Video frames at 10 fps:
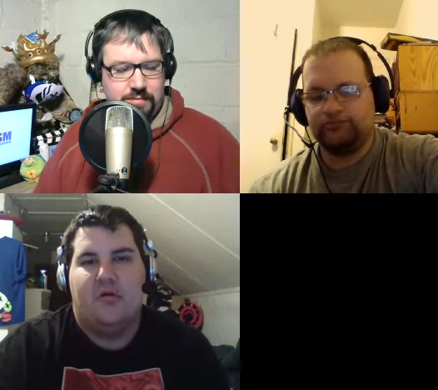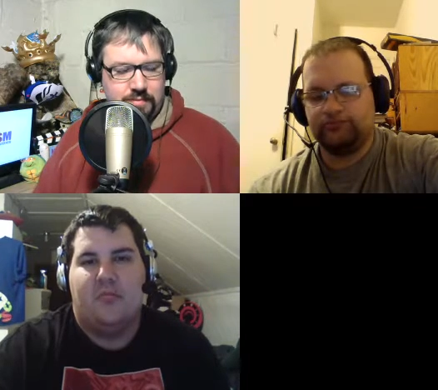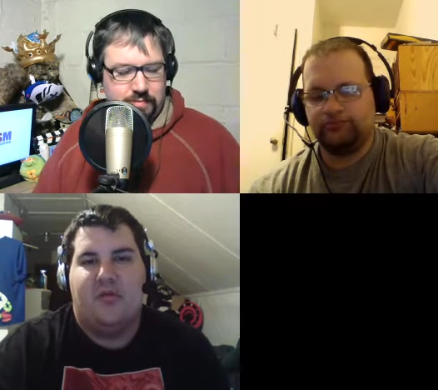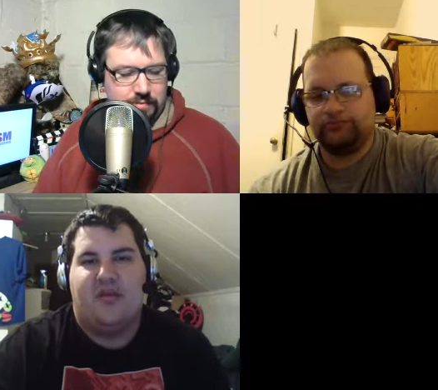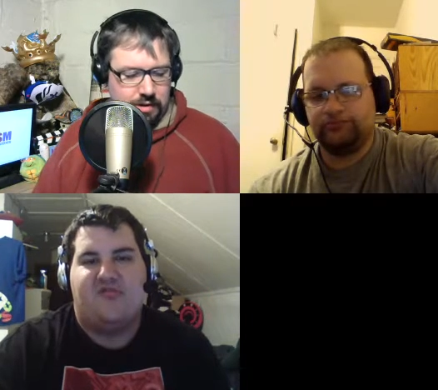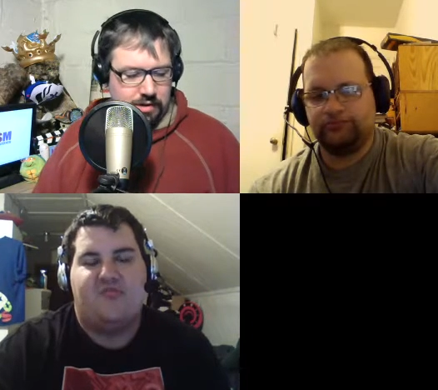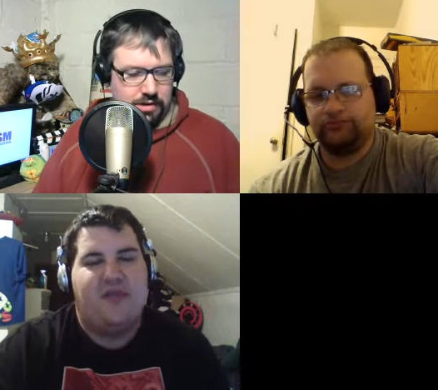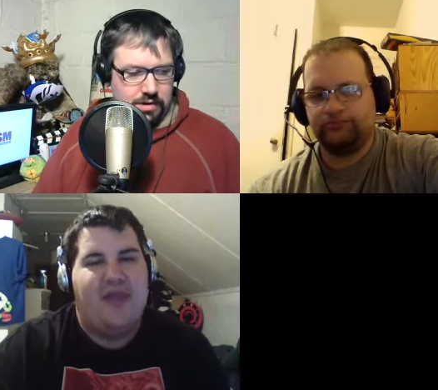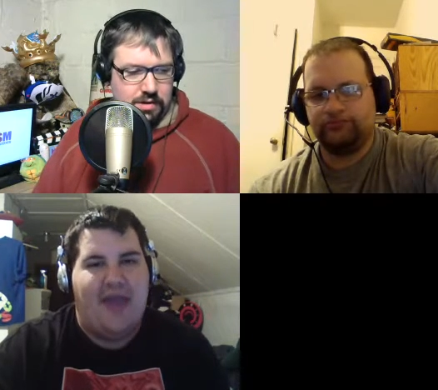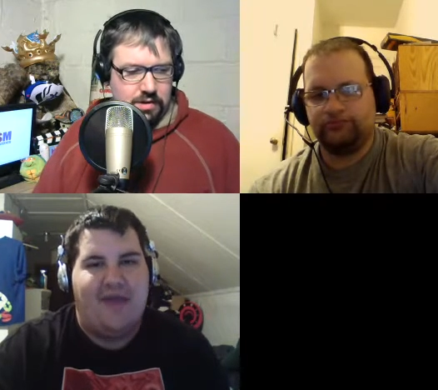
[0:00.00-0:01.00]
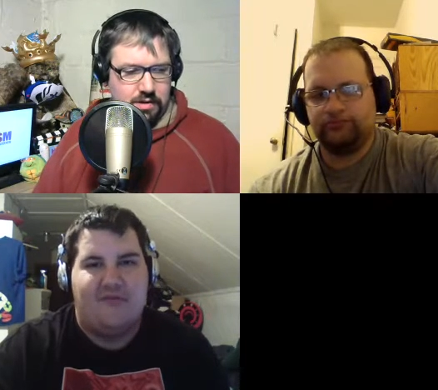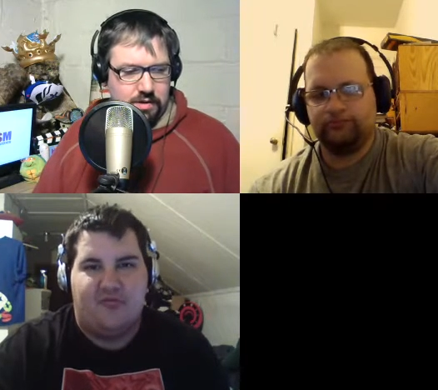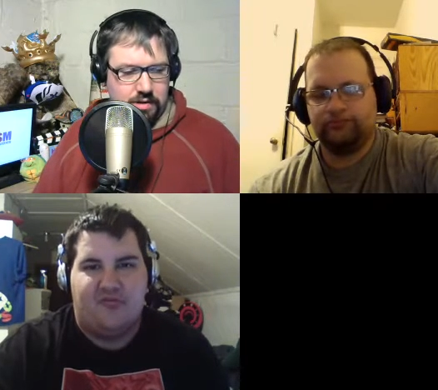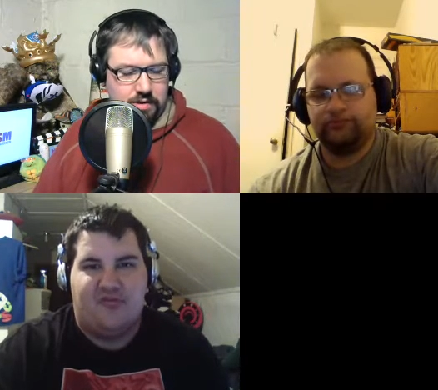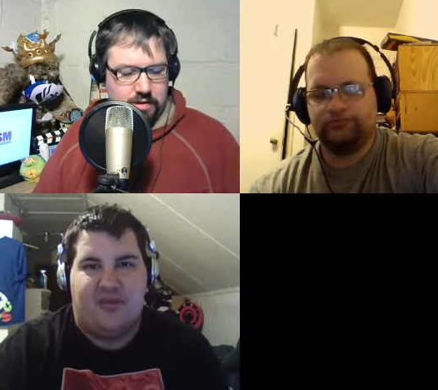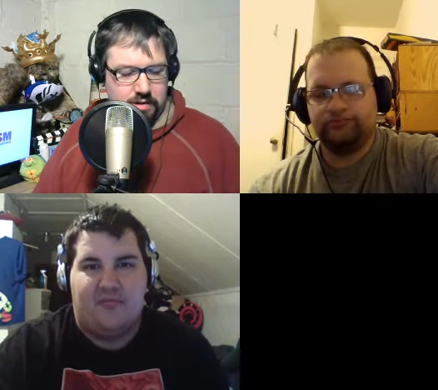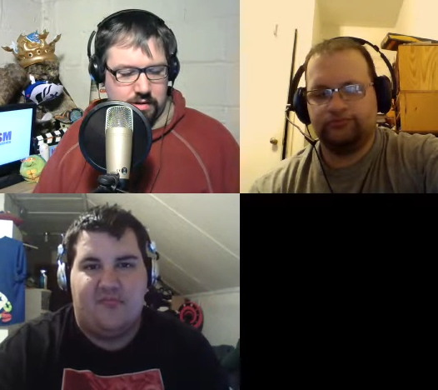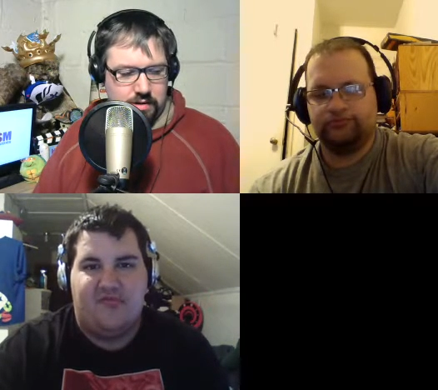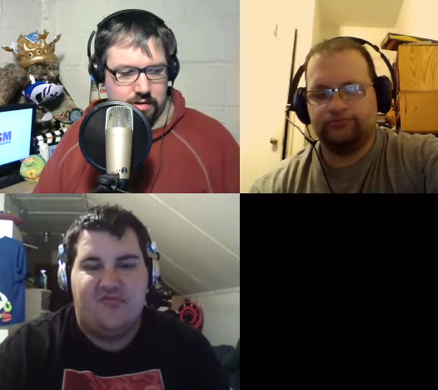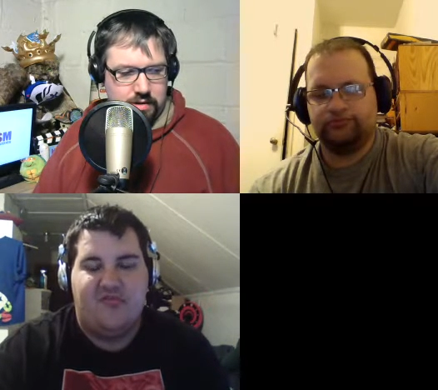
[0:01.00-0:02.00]
Speaker 1: because we have other
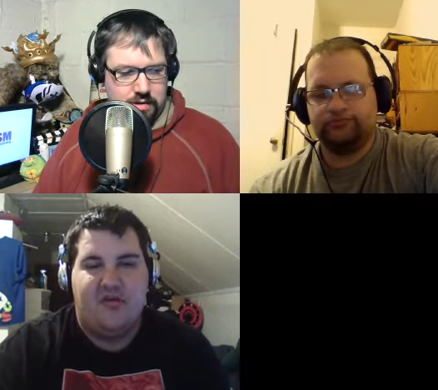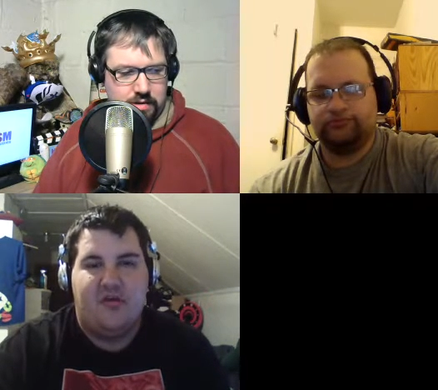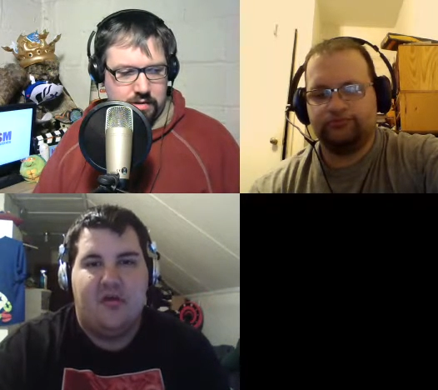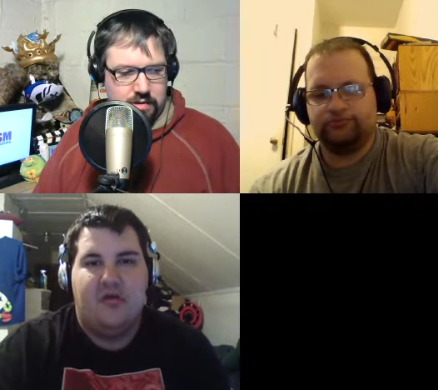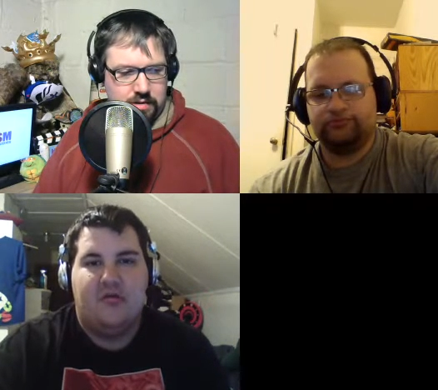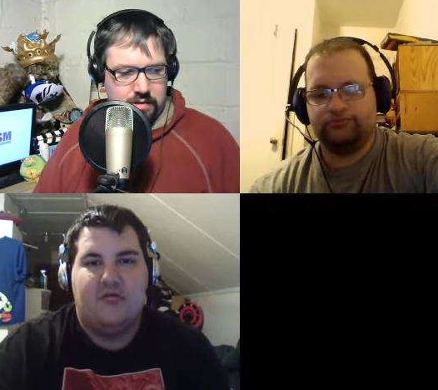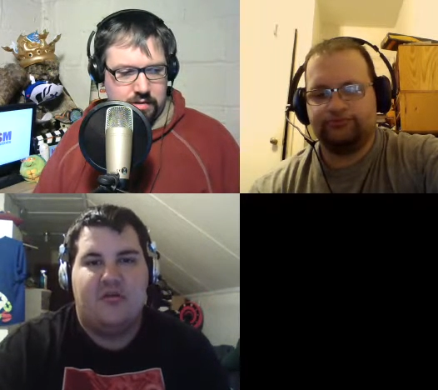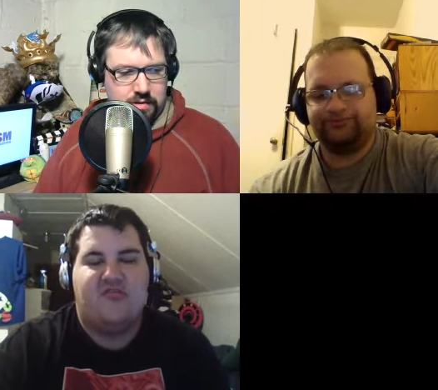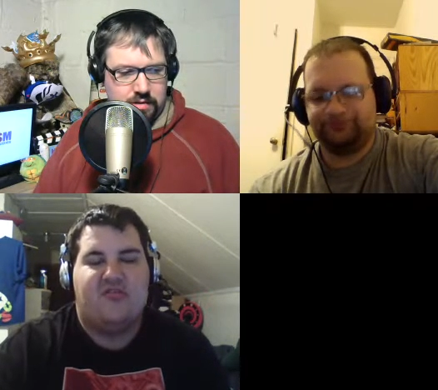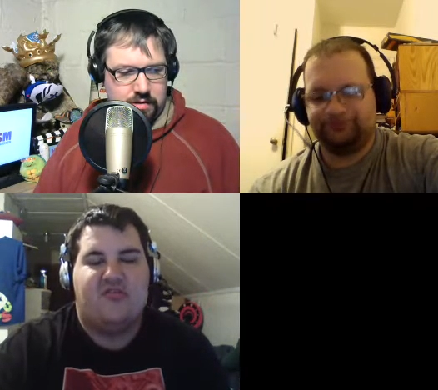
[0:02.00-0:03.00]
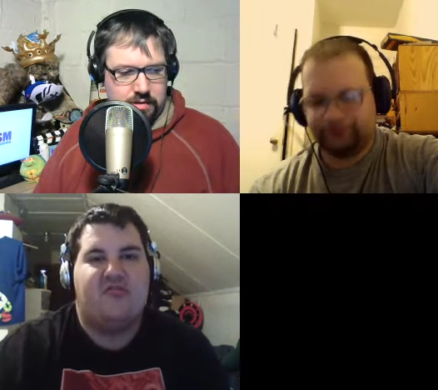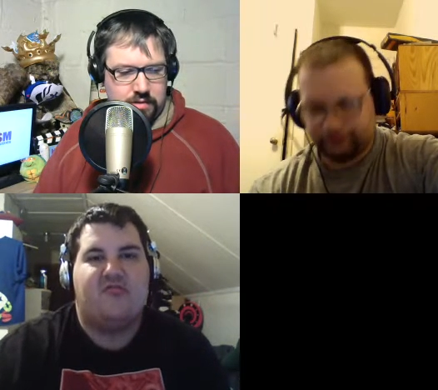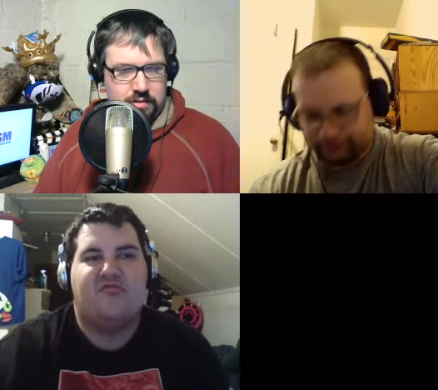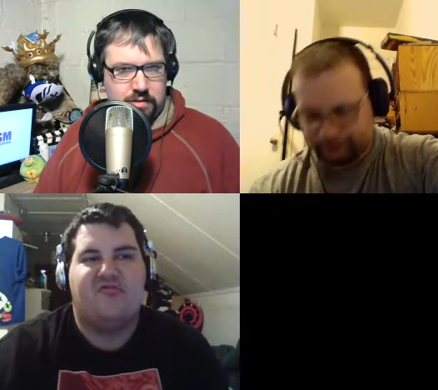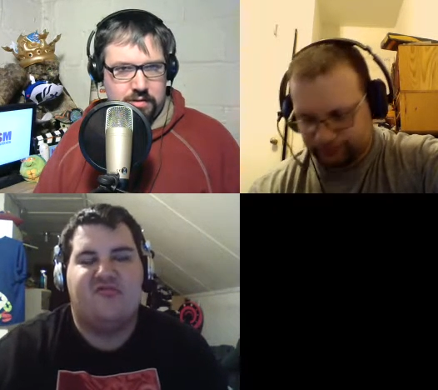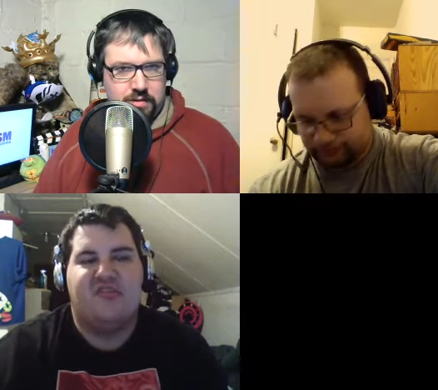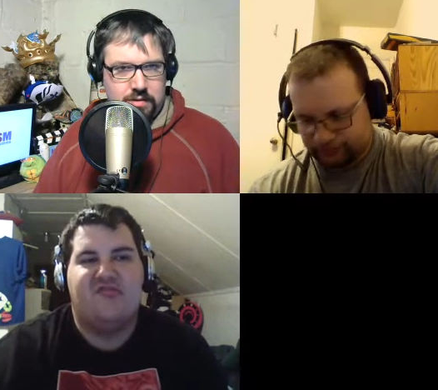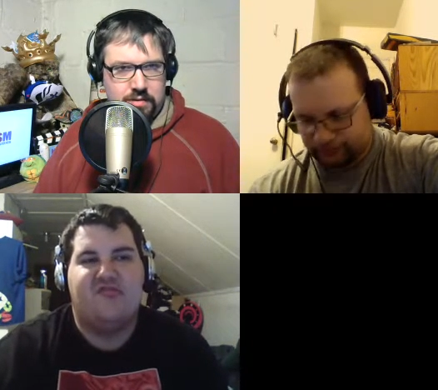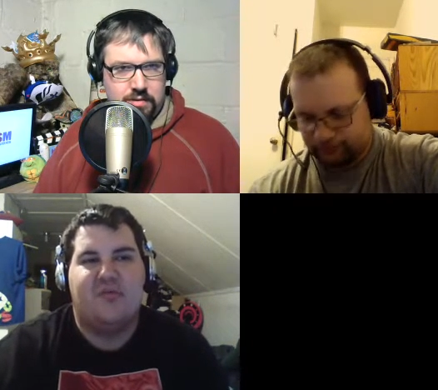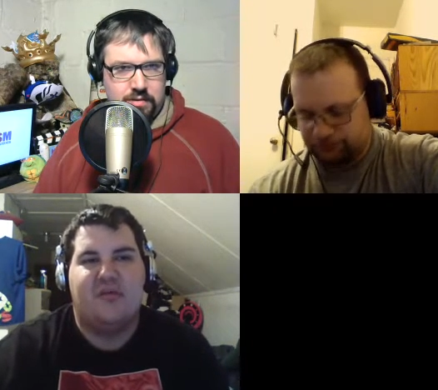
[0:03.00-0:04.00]
teams. They ju- there just
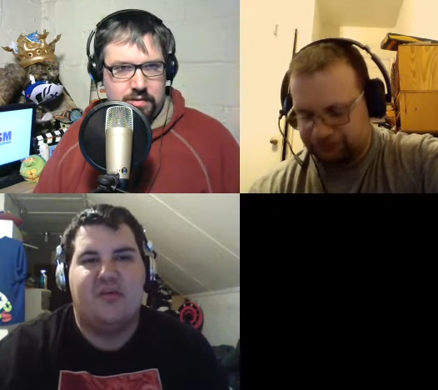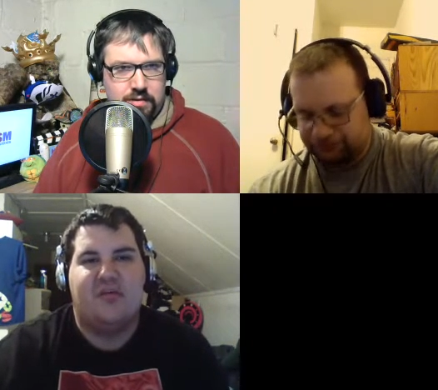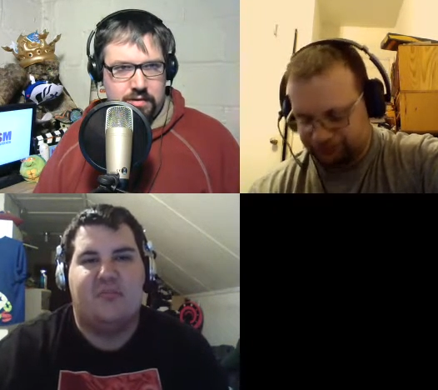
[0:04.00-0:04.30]
needs to be like